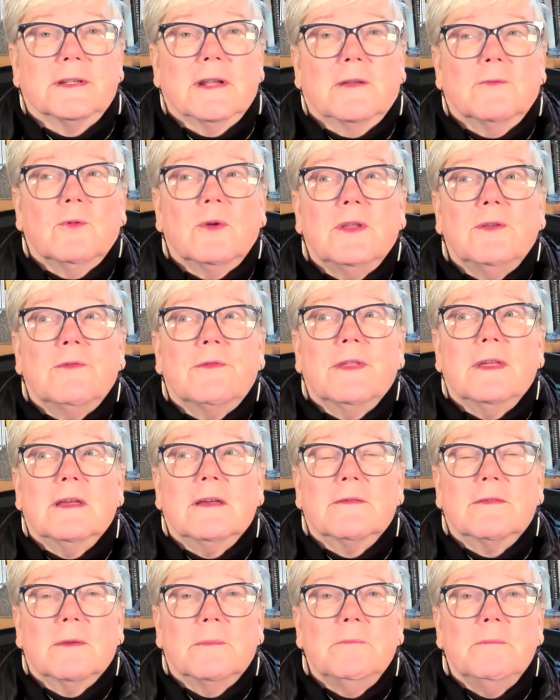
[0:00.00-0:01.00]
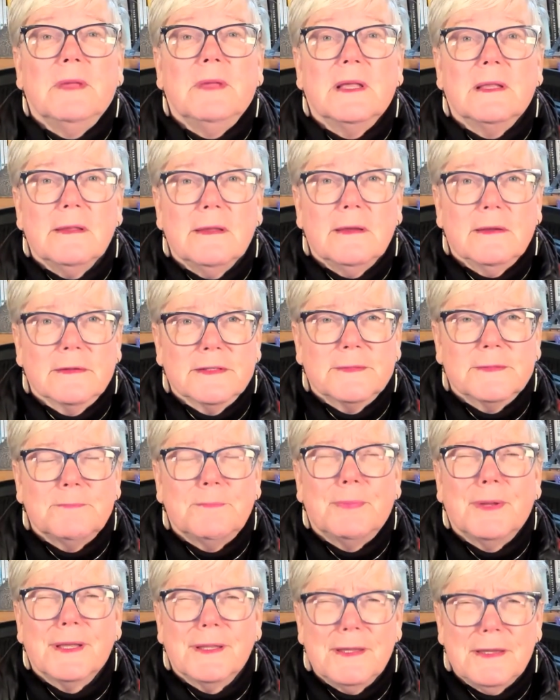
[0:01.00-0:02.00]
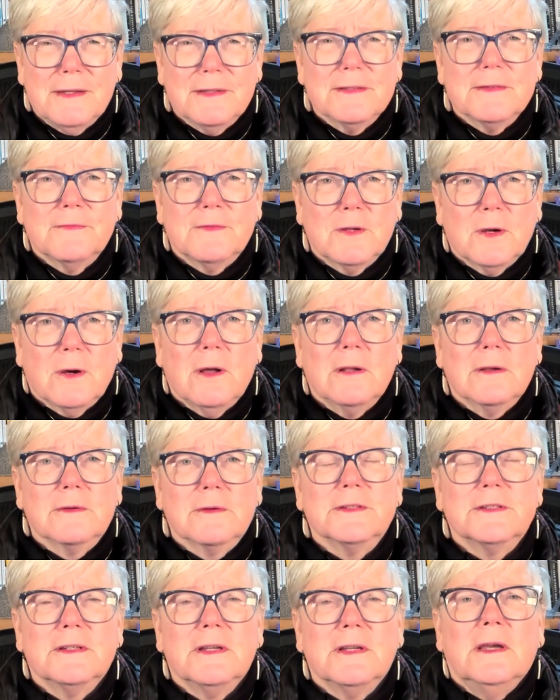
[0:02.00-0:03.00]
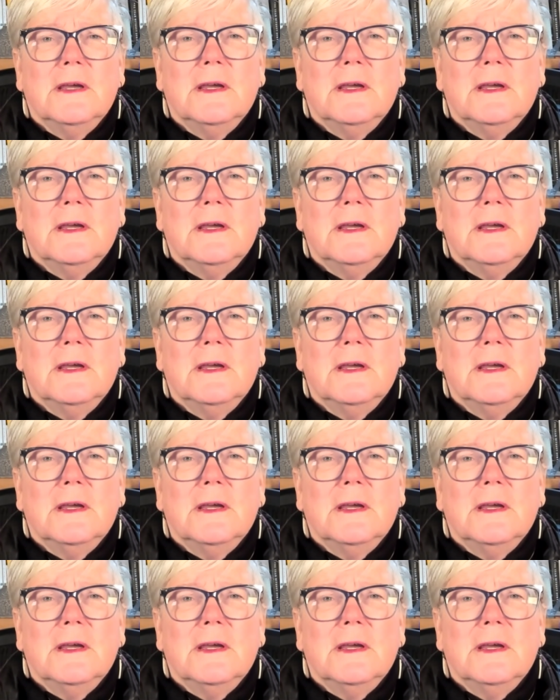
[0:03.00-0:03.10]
And when you think of the millions, billions of dollars